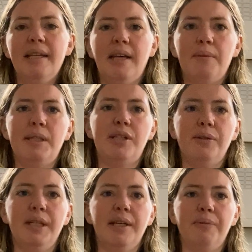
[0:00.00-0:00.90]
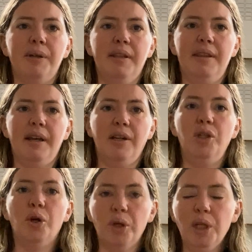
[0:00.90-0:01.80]
that I was doing it with a
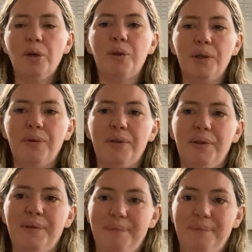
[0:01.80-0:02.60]
non-local